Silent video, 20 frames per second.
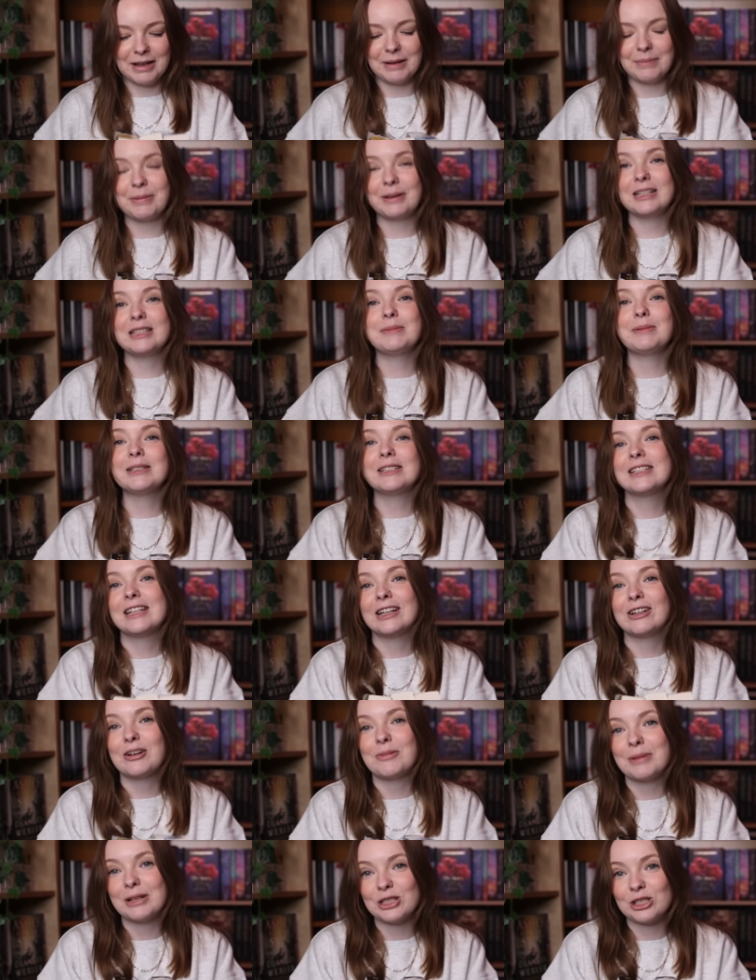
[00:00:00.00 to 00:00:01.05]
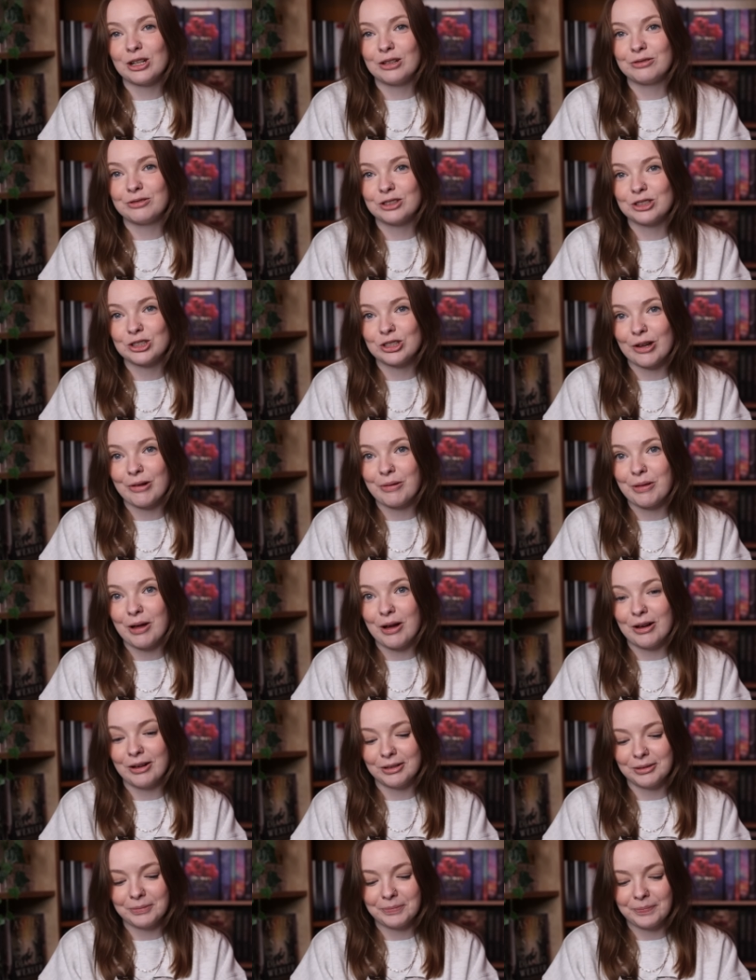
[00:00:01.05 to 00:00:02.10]
But it's been sitting on my shelf for so
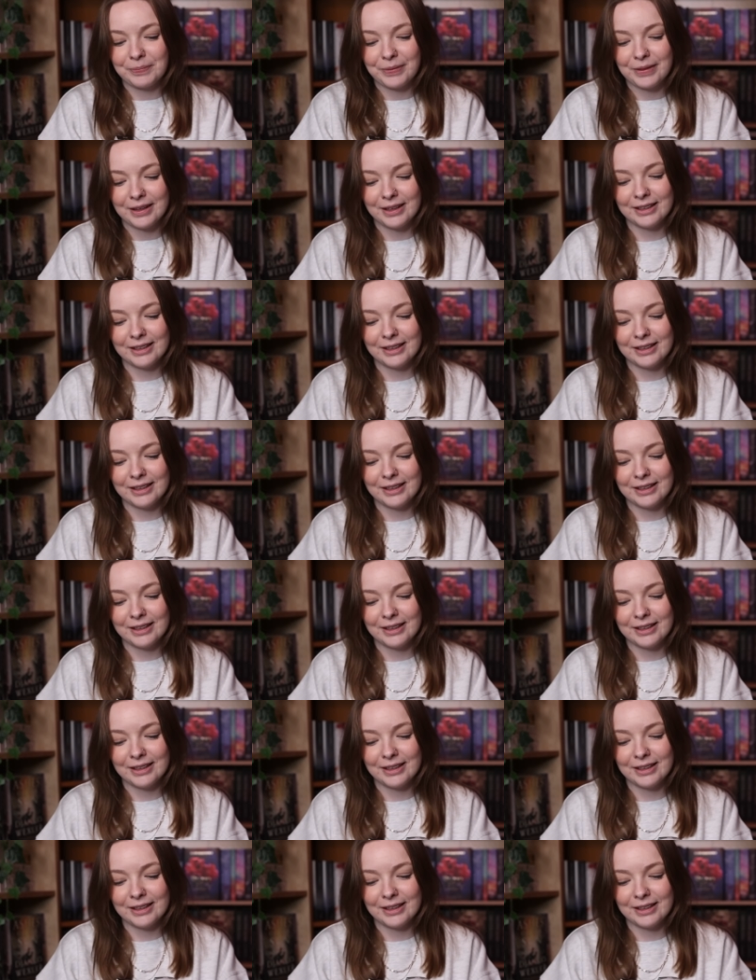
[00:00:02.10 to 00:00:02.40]
long.